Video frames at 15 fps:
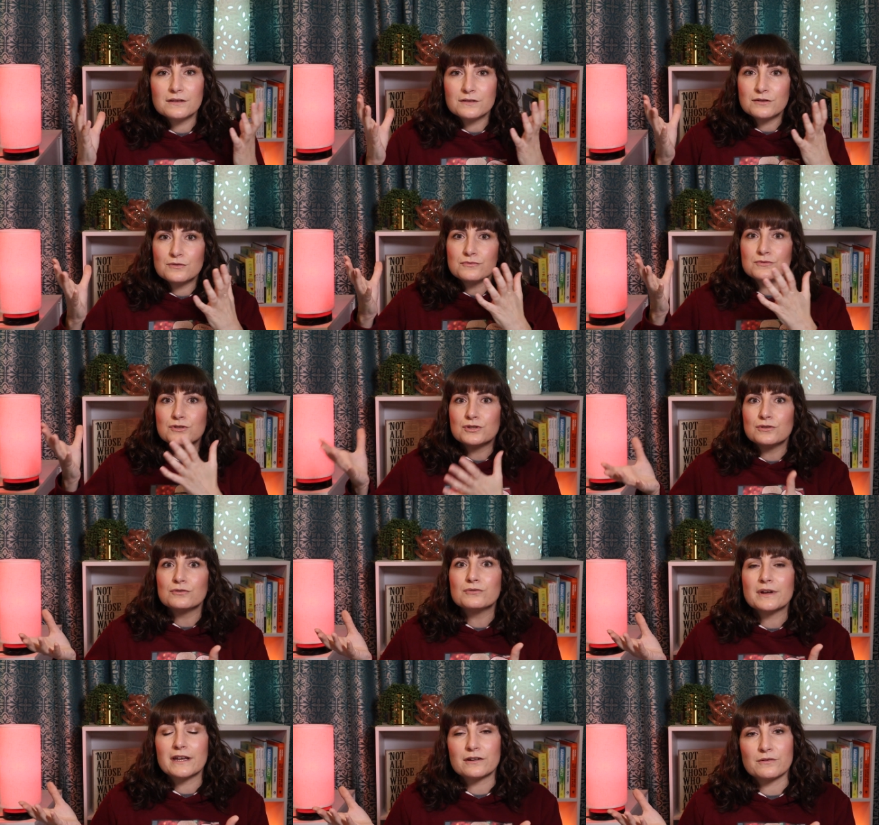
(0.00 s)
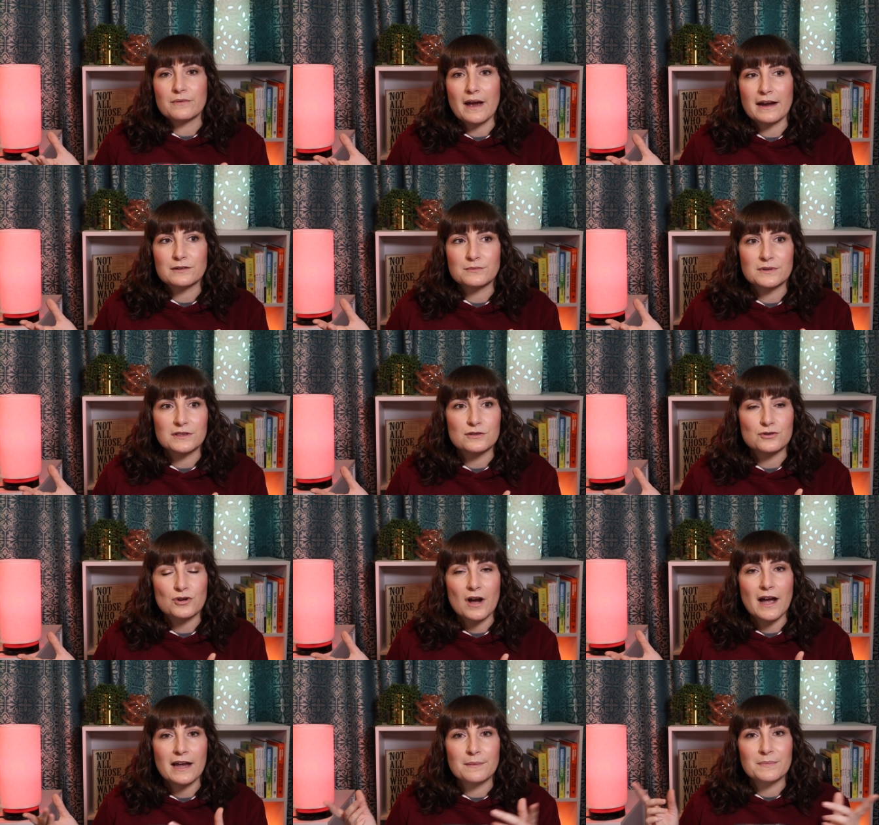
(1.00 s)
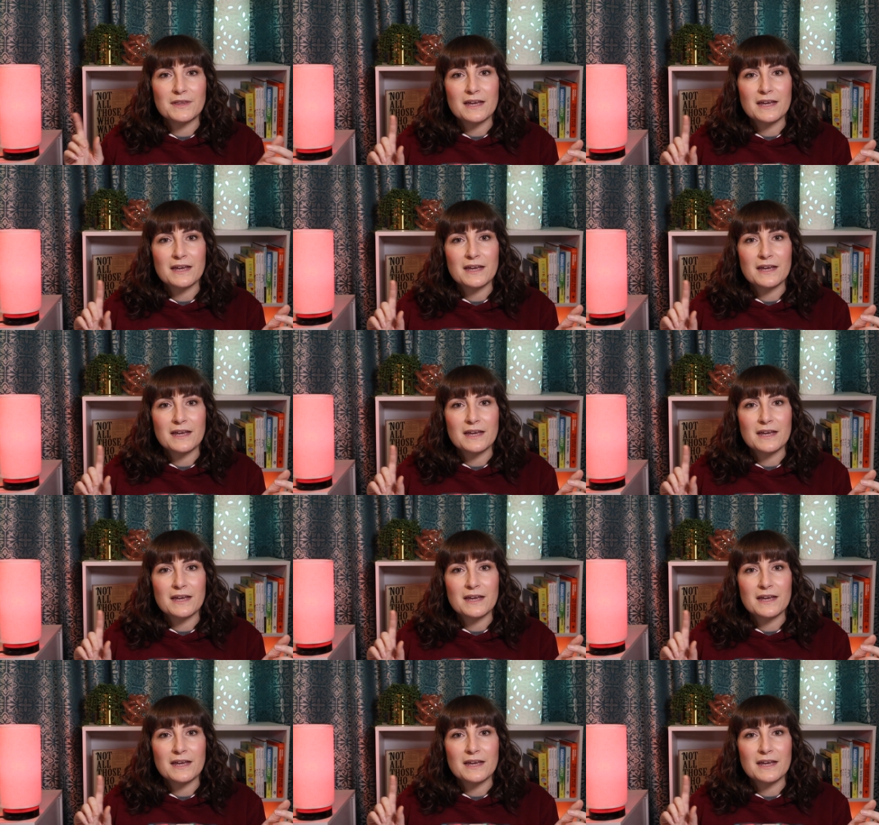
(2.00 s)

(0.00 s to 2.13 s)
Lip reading: you do interact with the tribe,